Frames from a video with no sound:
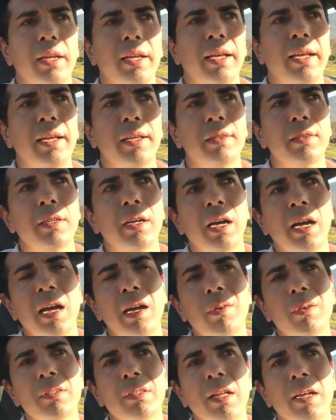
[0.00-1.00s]
And
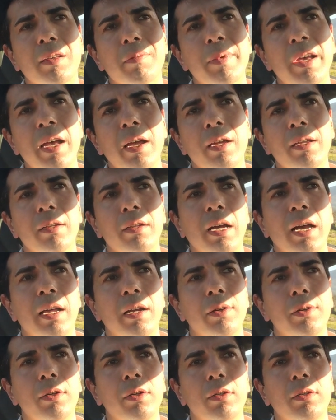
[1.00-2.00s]
I was like, man, I
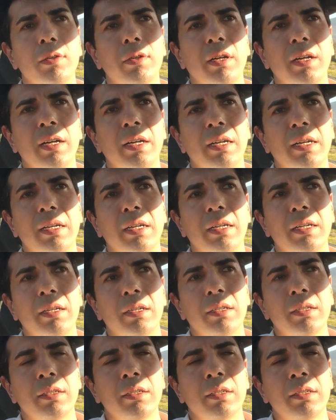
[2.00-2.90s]
don't know.